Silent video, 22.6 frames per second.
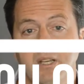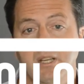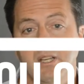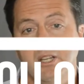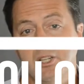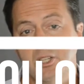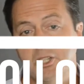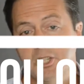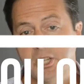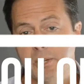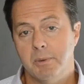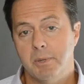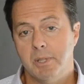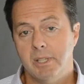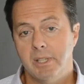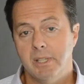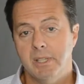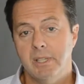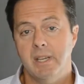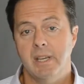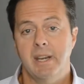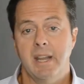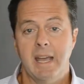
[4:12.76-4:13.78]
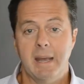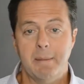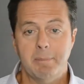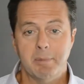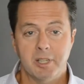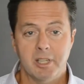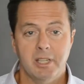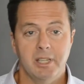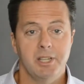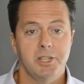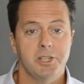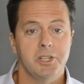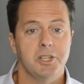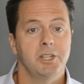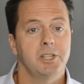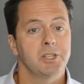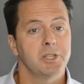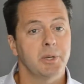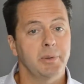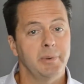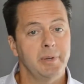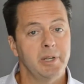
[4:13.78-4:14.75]
Generally, an application is
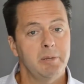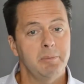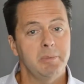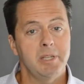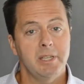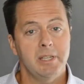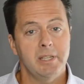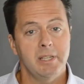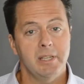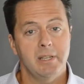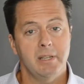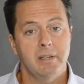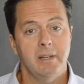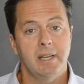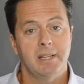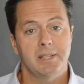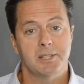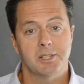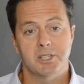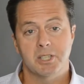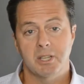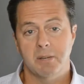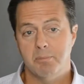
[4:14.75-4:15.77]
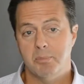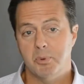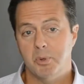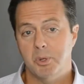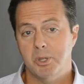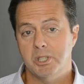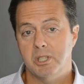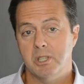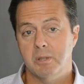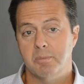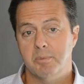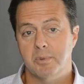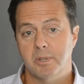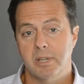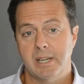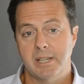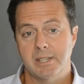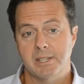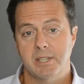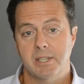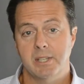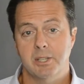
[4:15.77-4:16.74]
going to be needed at some point of the
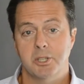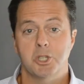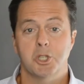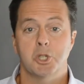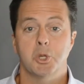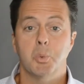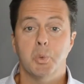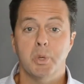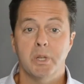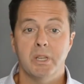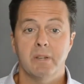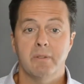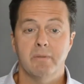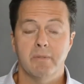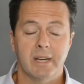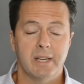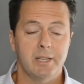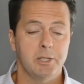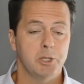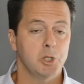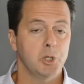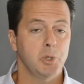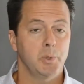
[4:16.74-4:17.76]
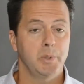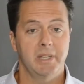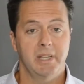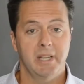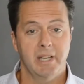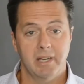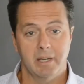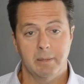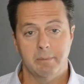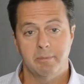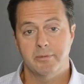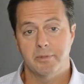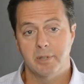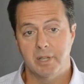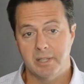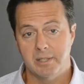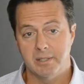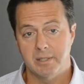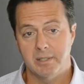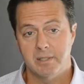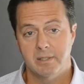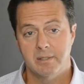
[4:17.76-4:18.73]
process, so we advise doing that up
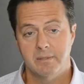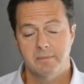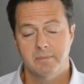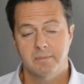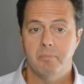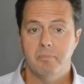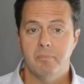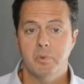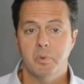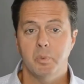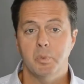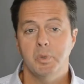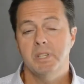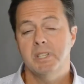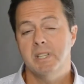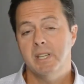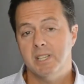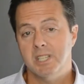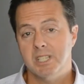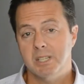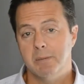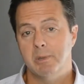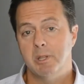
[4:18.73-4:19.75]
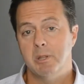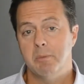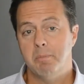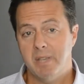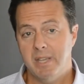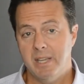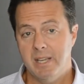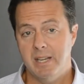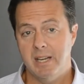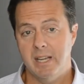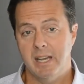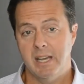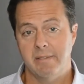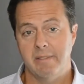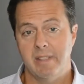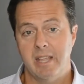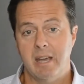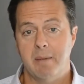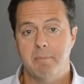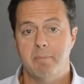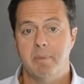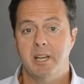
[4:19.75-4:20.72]
front. We take some of the pain out of
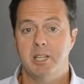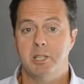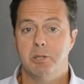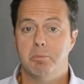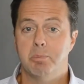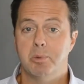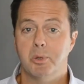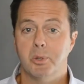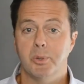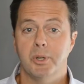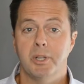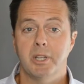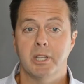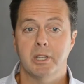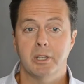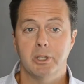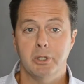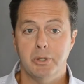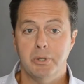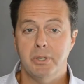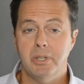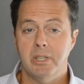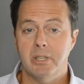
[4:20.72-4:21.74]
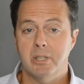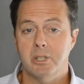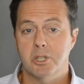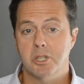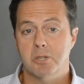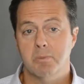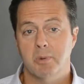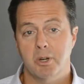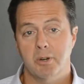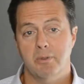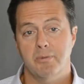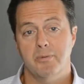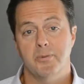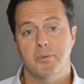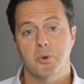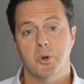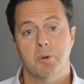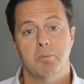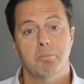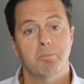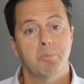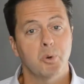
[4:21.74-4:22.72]
that by deploying a unique smart
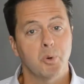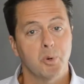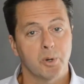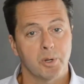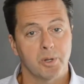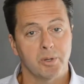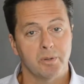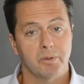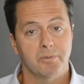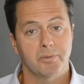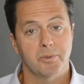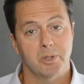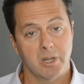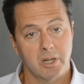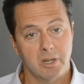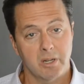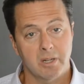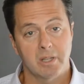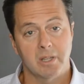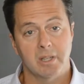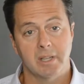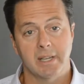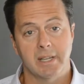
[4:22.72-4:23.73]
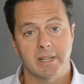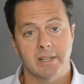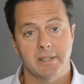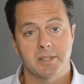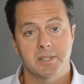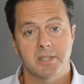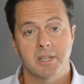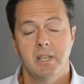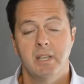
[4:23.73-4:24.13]
form portal for our clients,